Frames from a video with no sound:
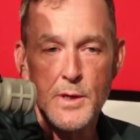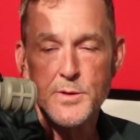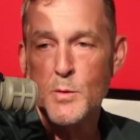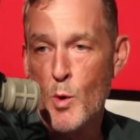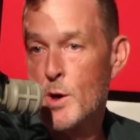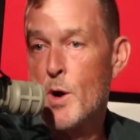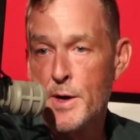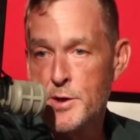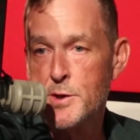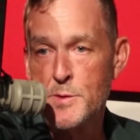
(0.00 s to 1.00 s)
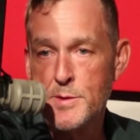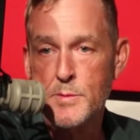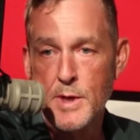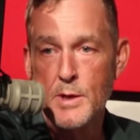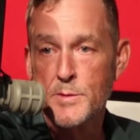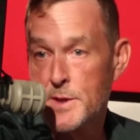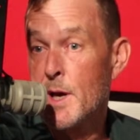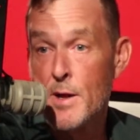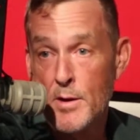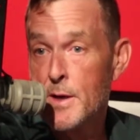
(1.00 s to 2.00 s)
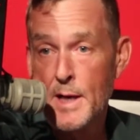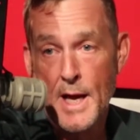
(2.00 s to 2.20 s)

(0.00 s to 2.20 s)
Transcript: to work on issues together,